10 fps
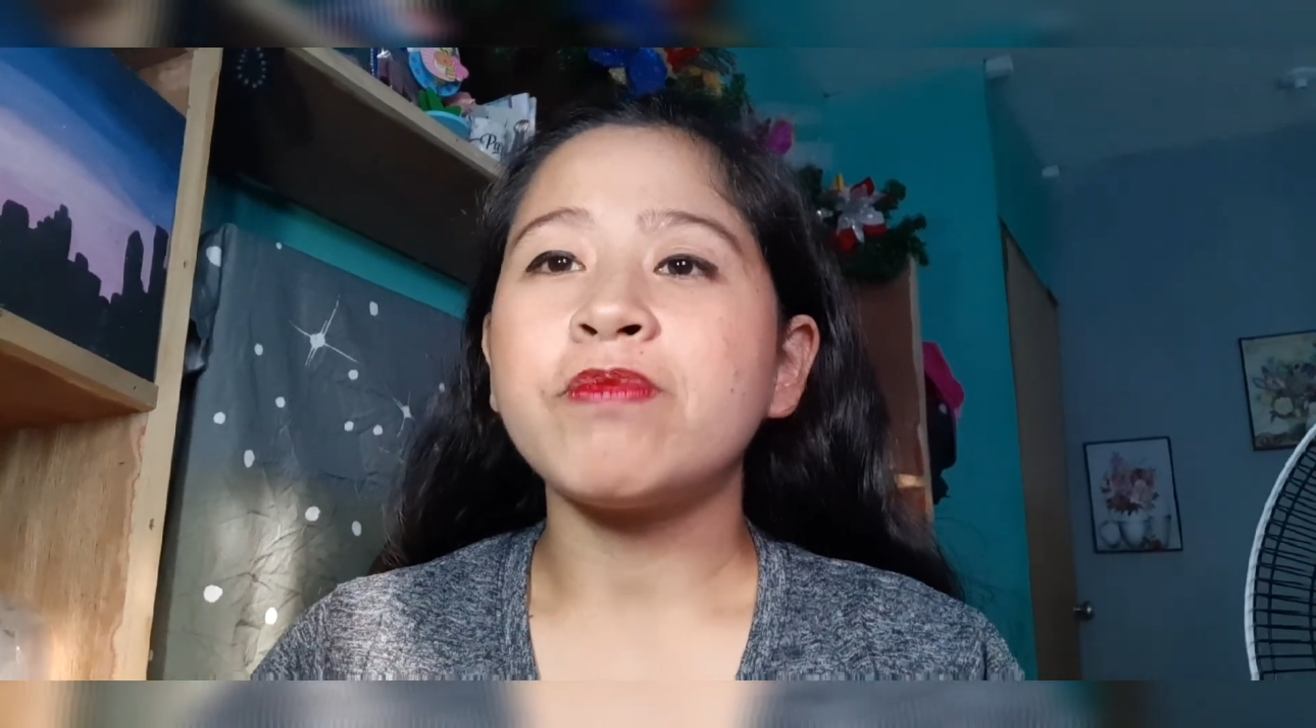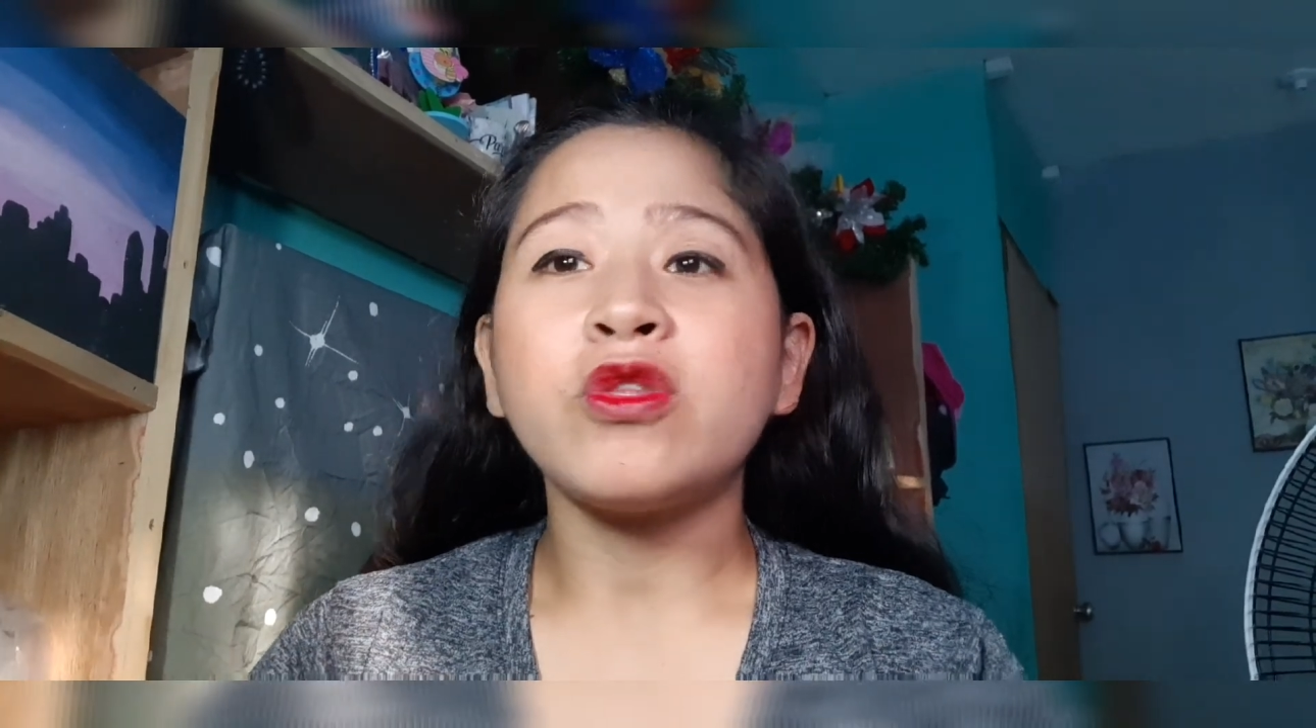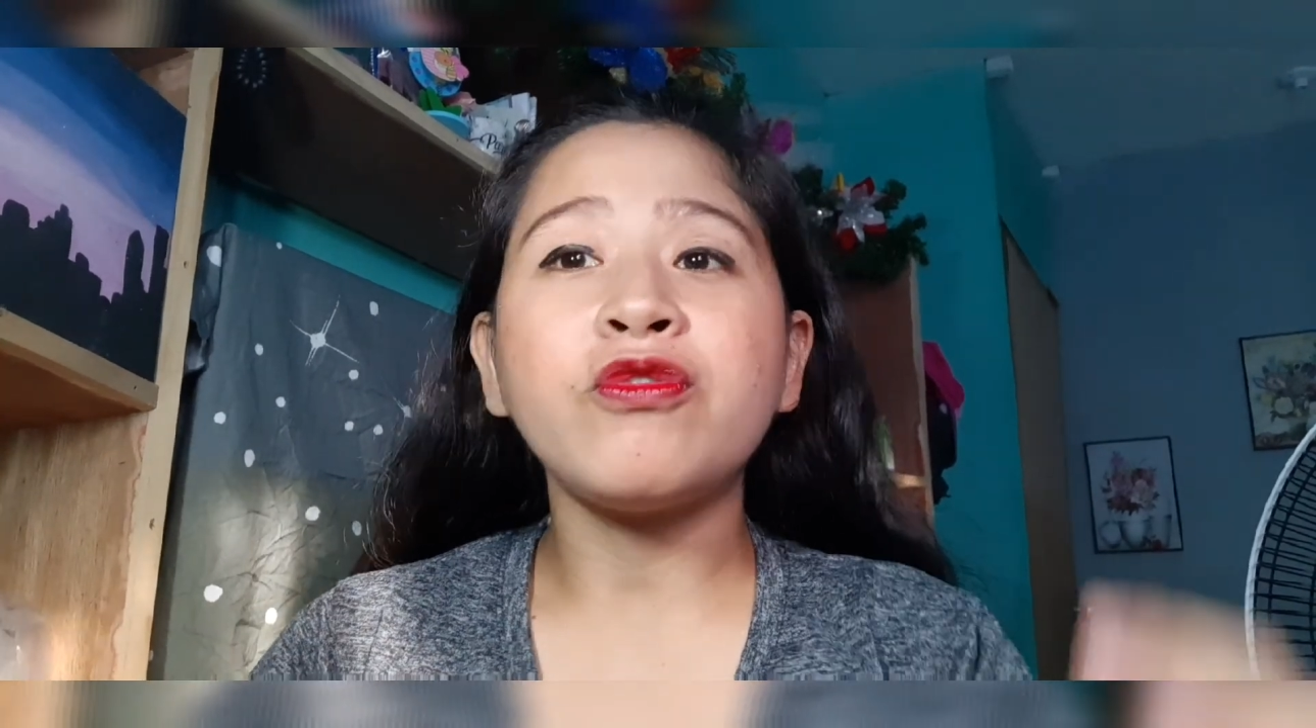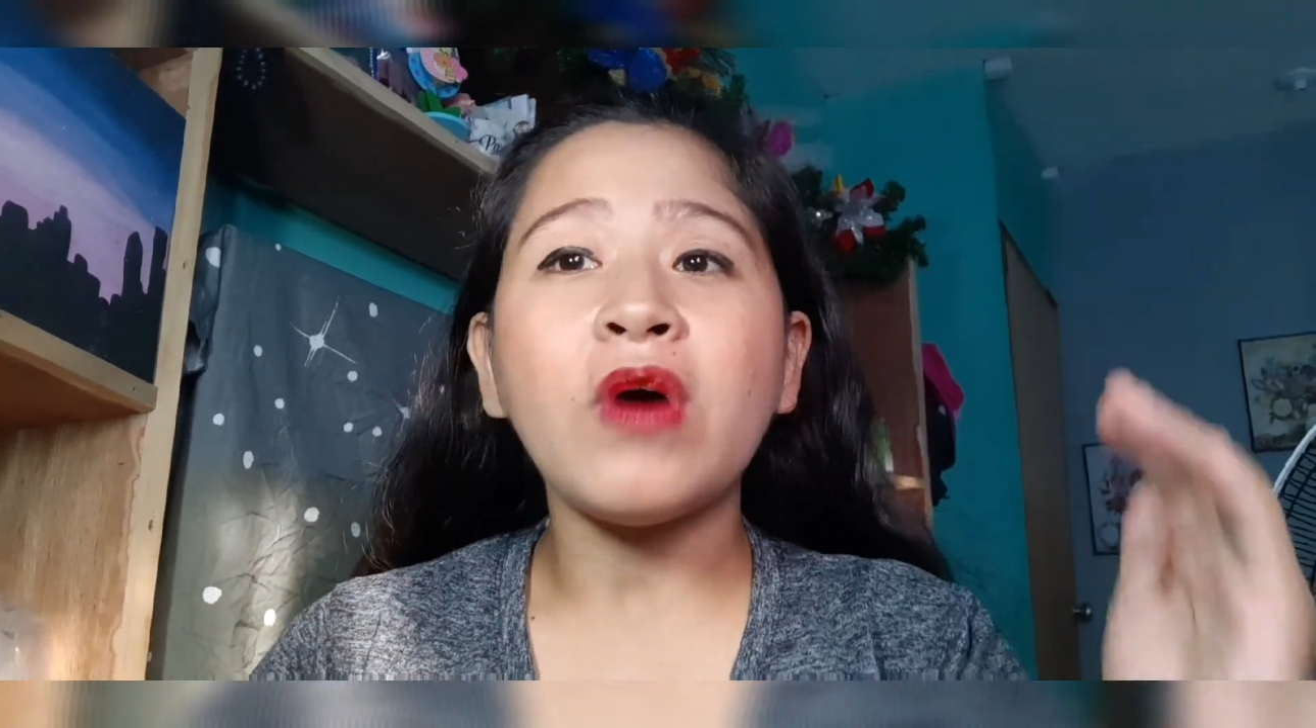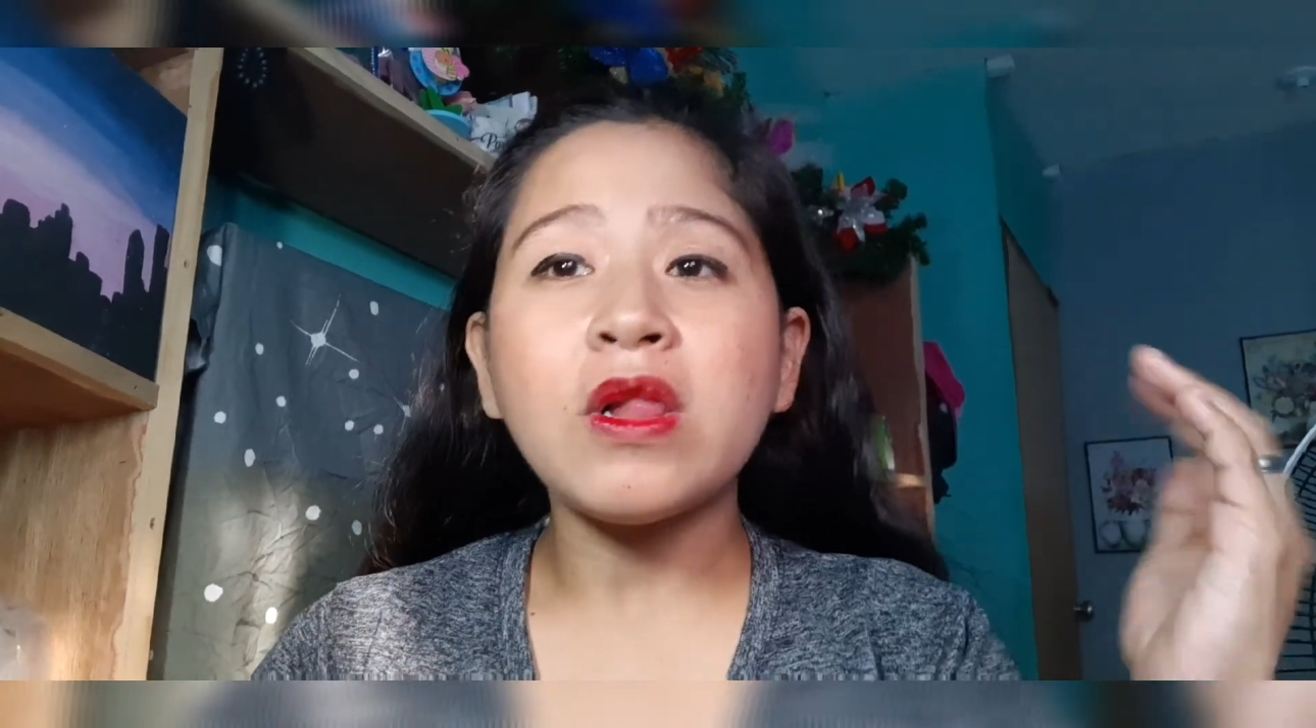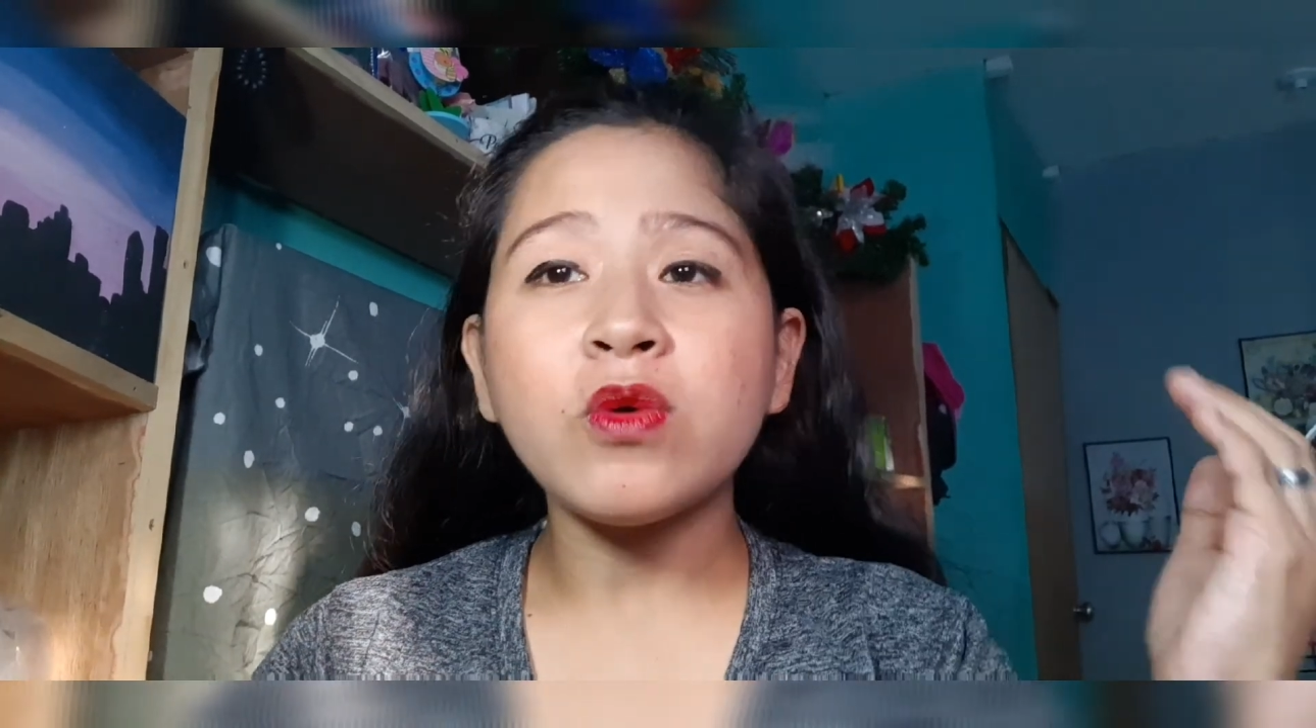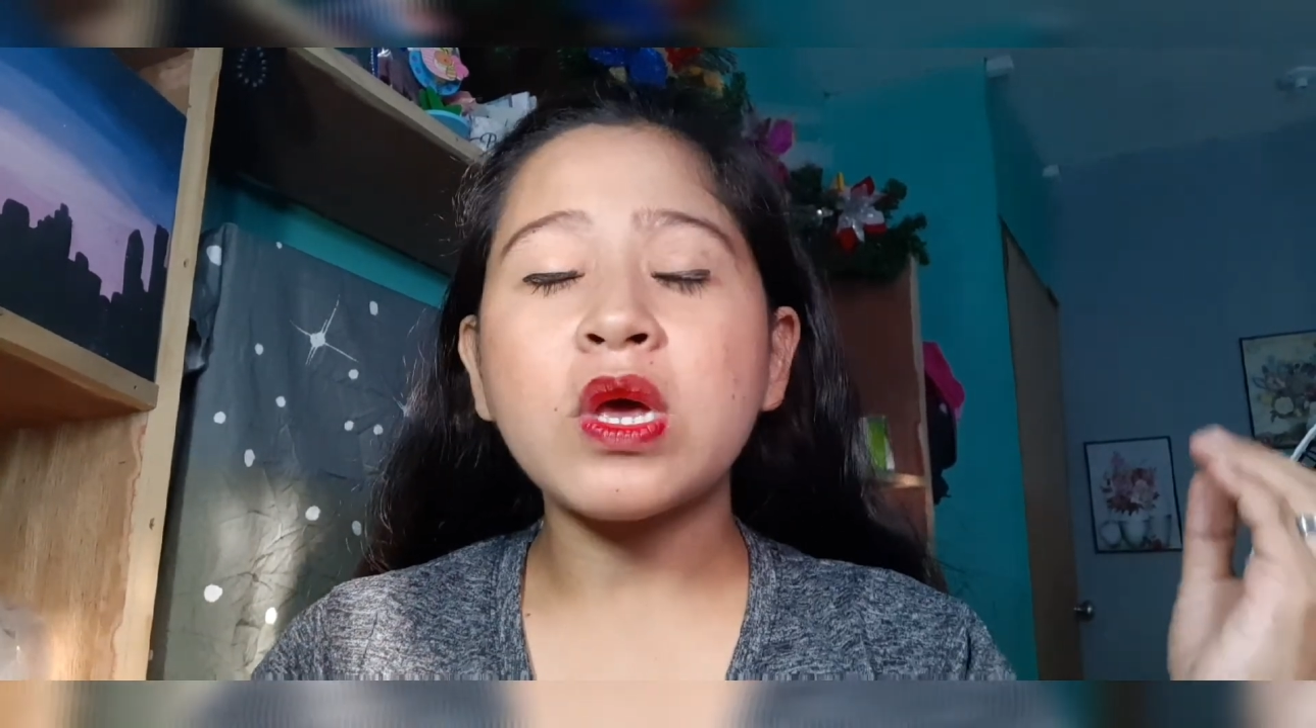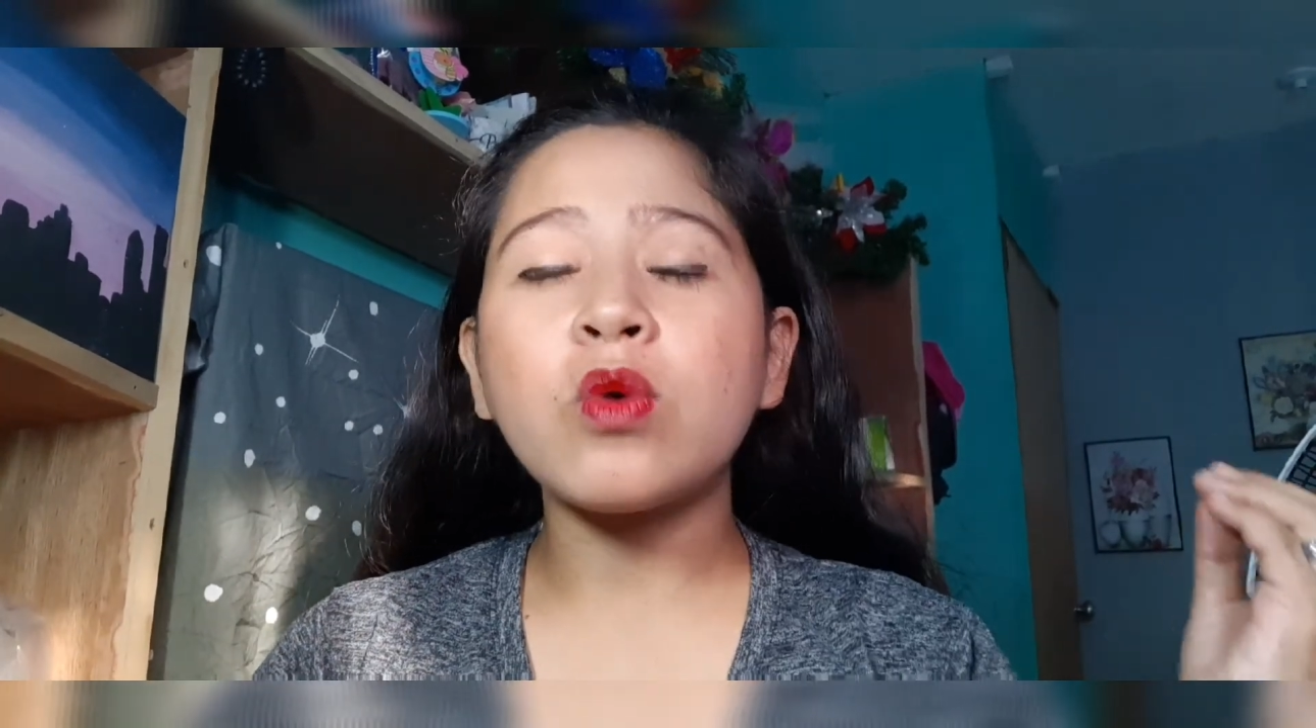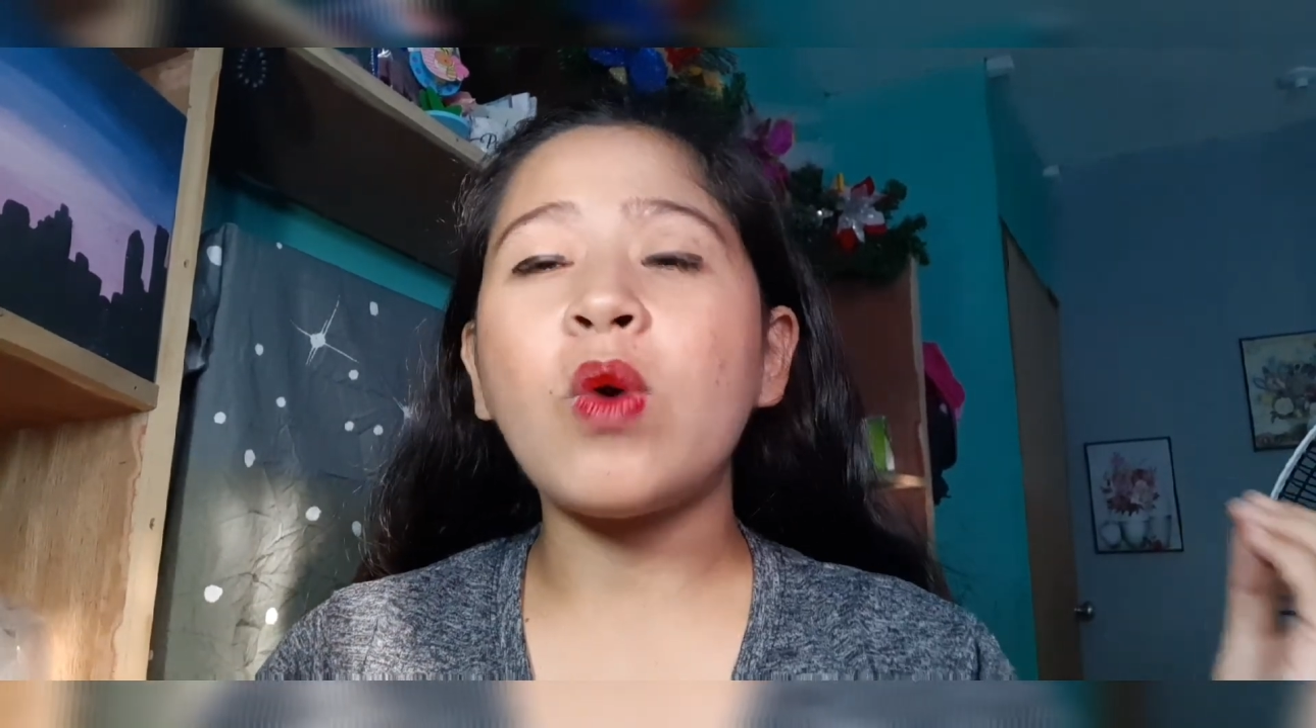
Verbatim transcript: the following